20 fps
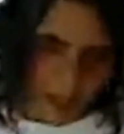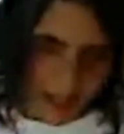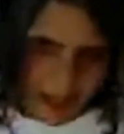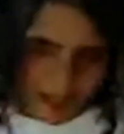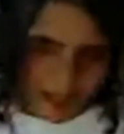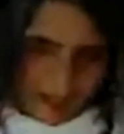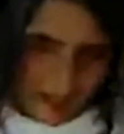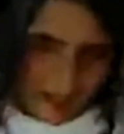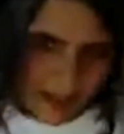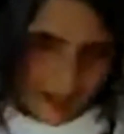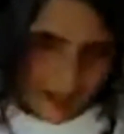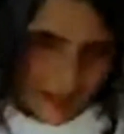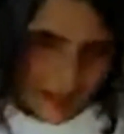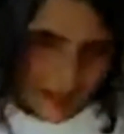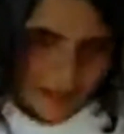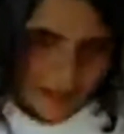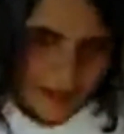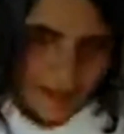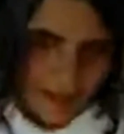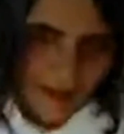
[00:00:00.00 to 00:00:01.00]
And I
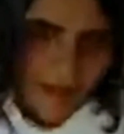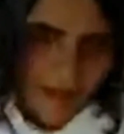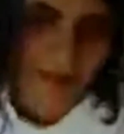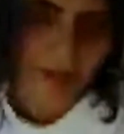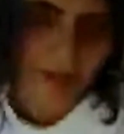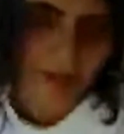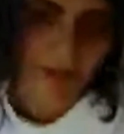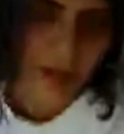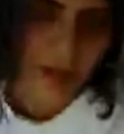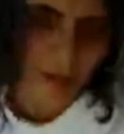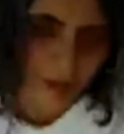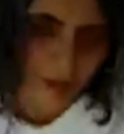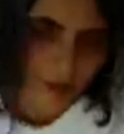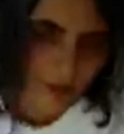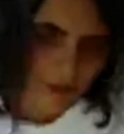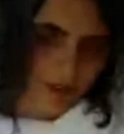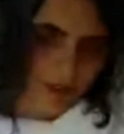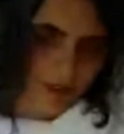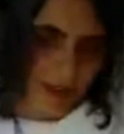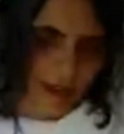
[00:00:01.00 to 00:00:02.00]
think it's fair to
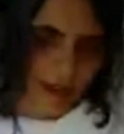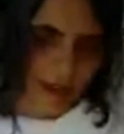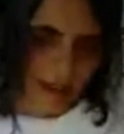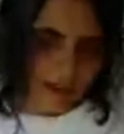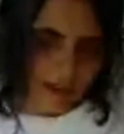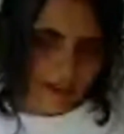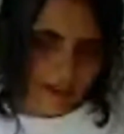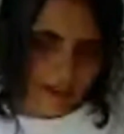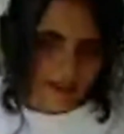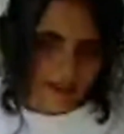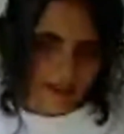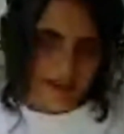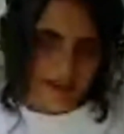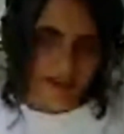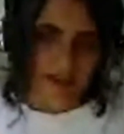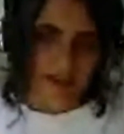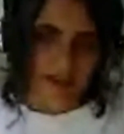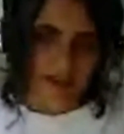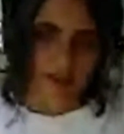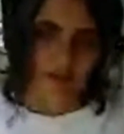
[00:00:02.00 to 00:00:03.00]
say that
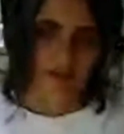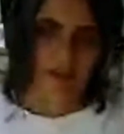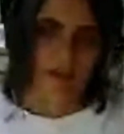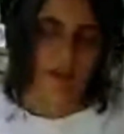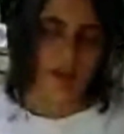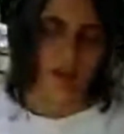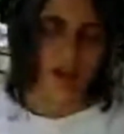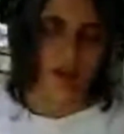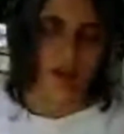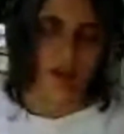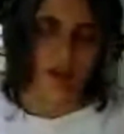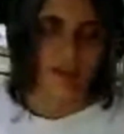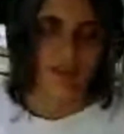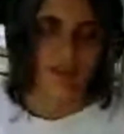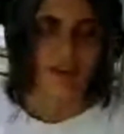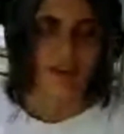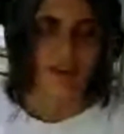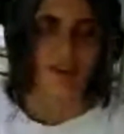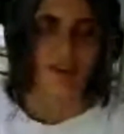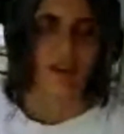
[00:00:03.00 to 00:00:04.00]
photonics as a
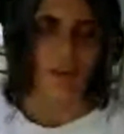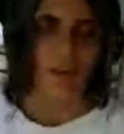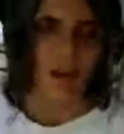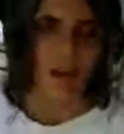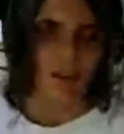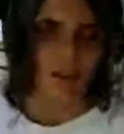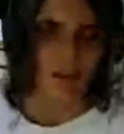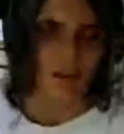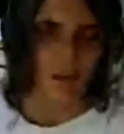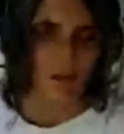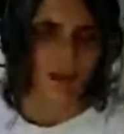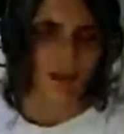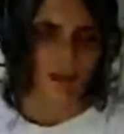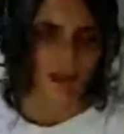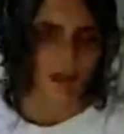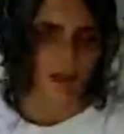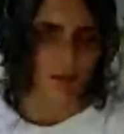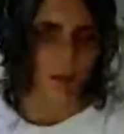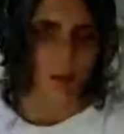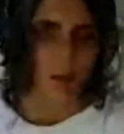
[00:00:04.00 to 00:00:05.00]
platform and its
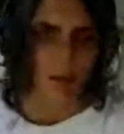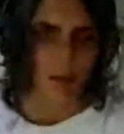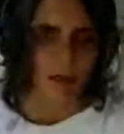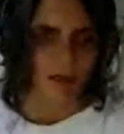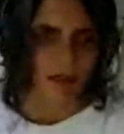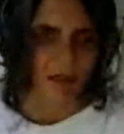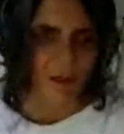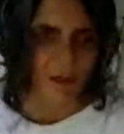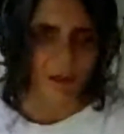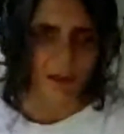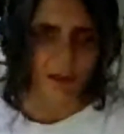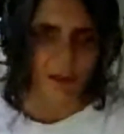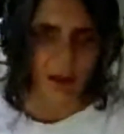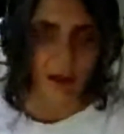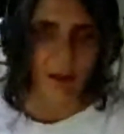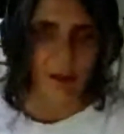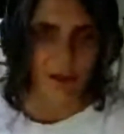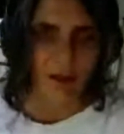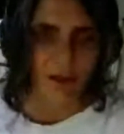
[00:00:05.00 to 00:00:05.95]
promise has been around